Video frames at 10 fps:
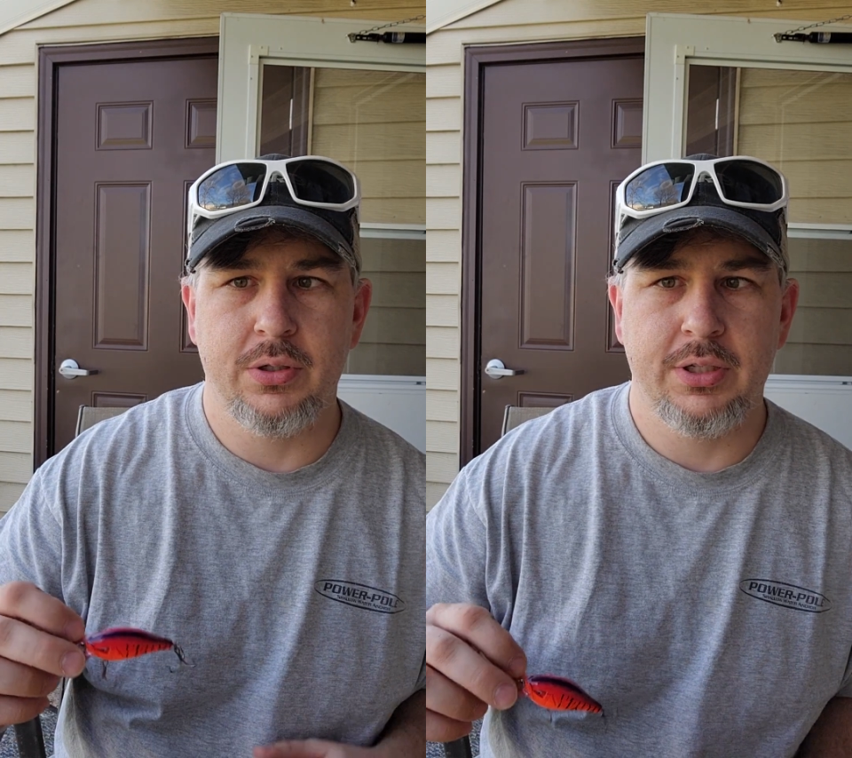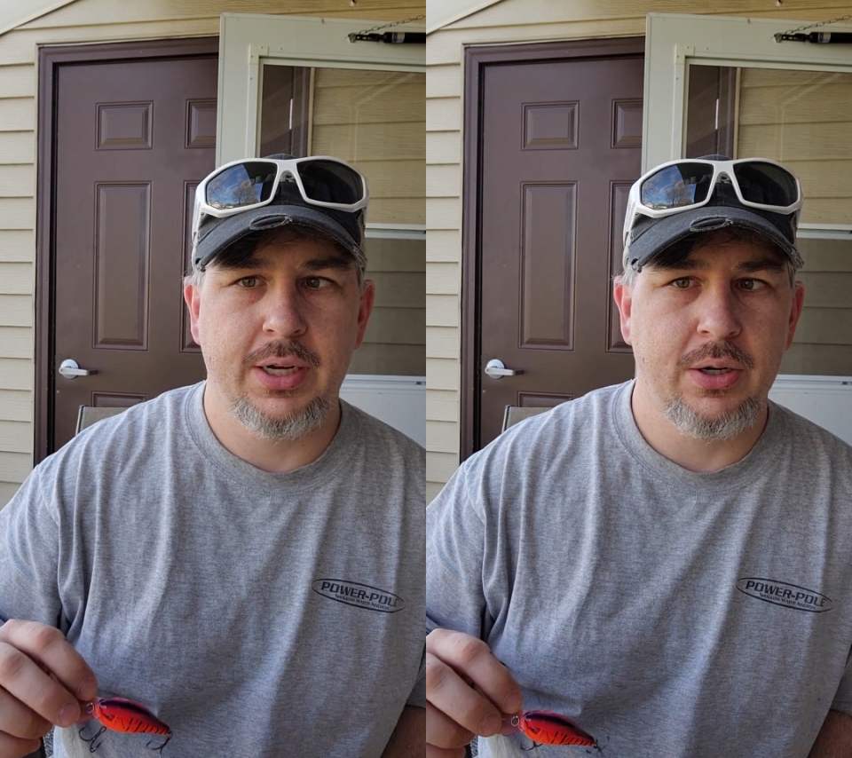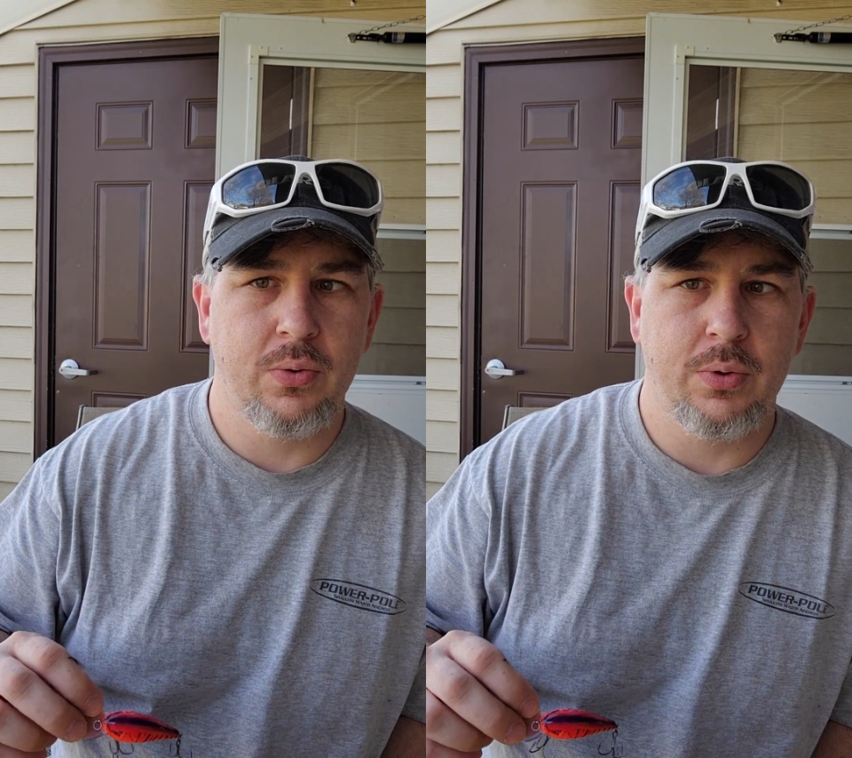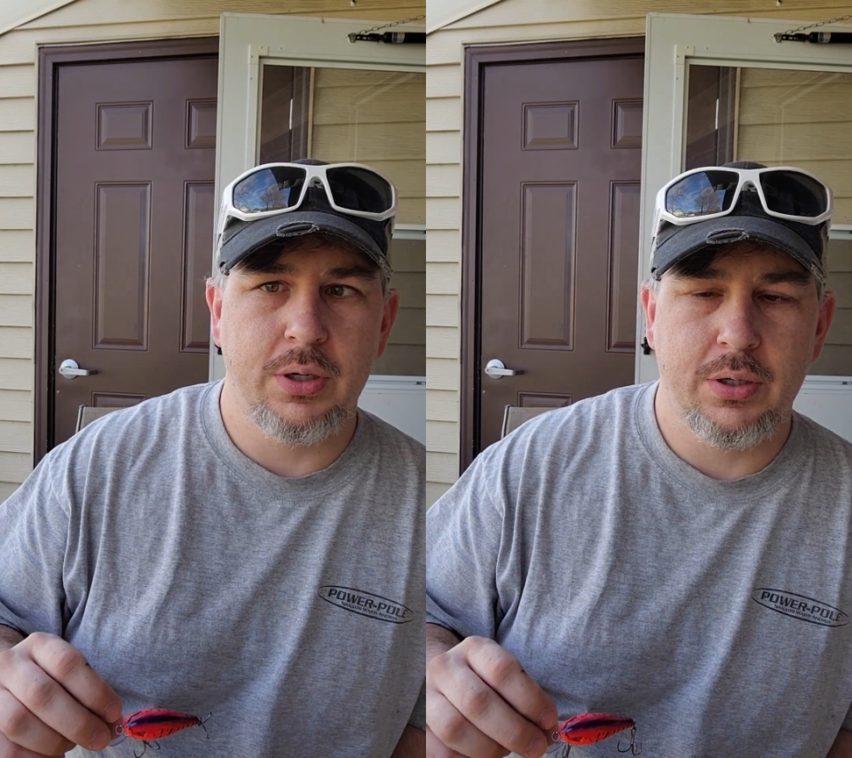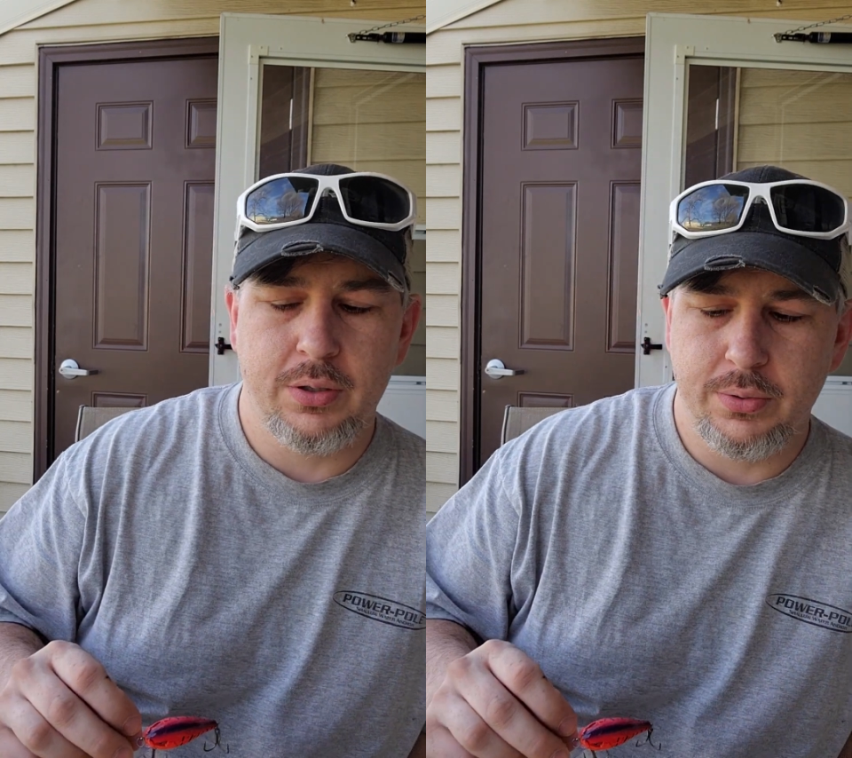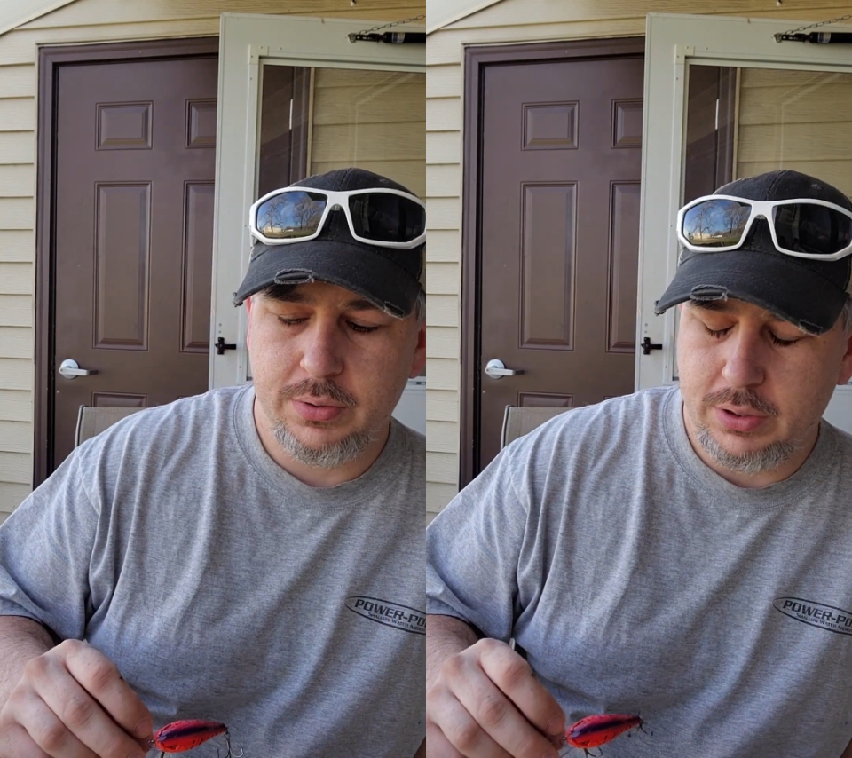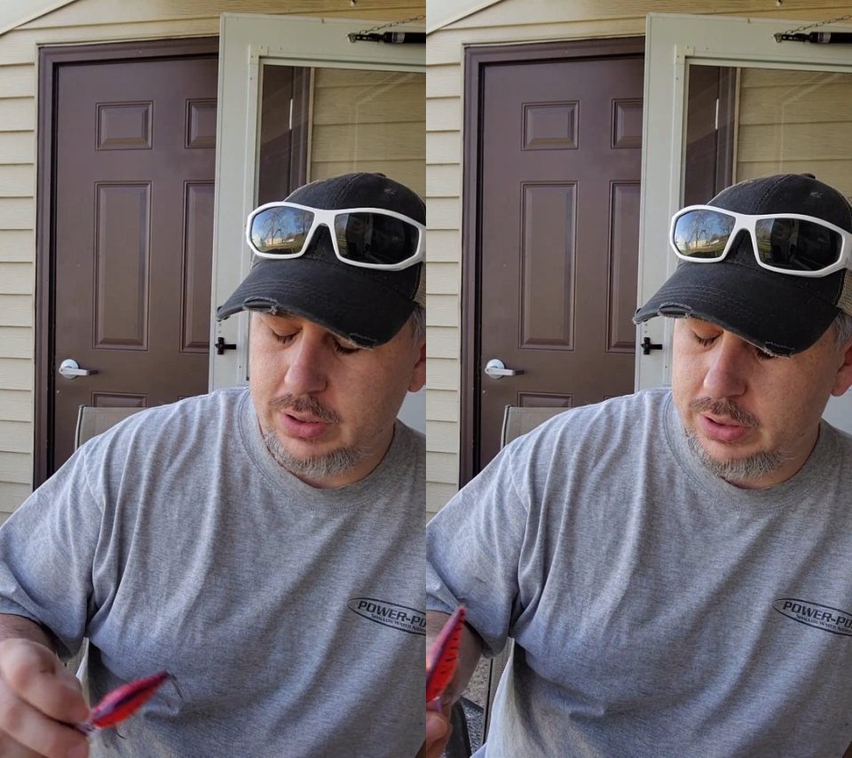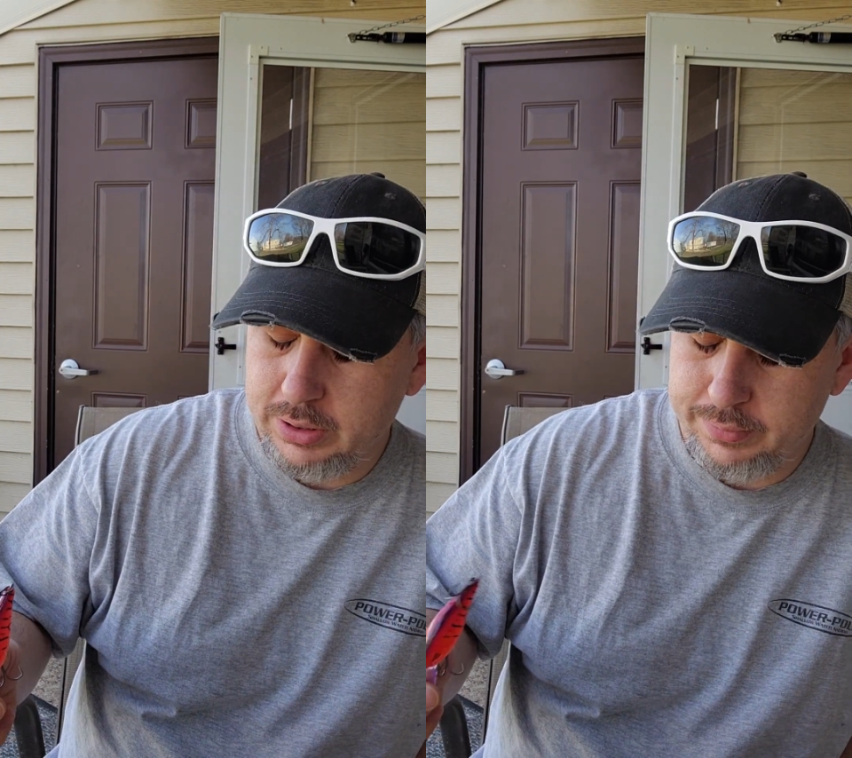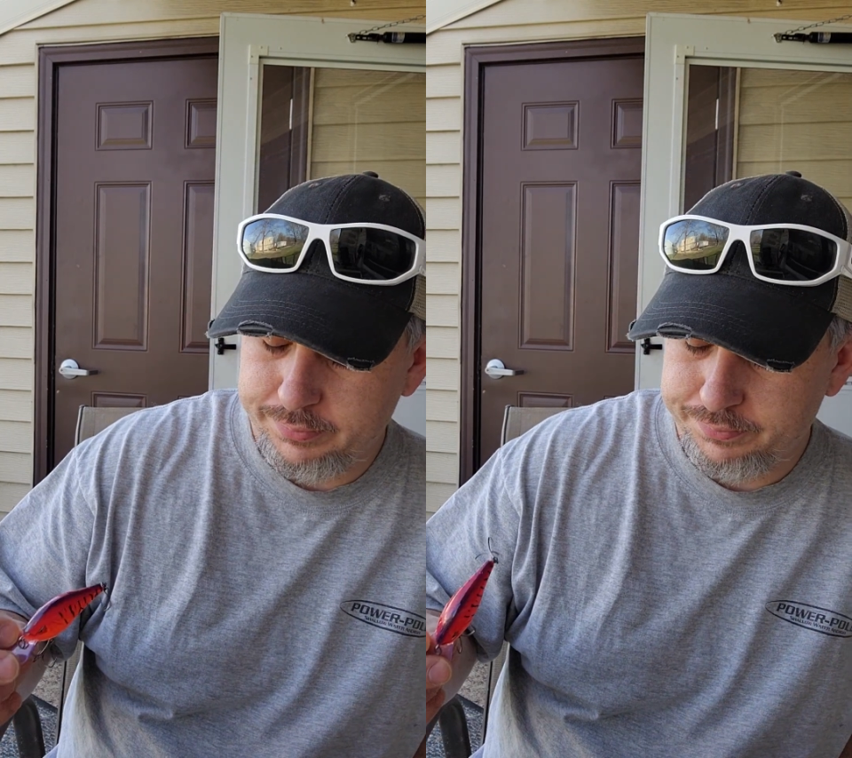a tackle warehouse or a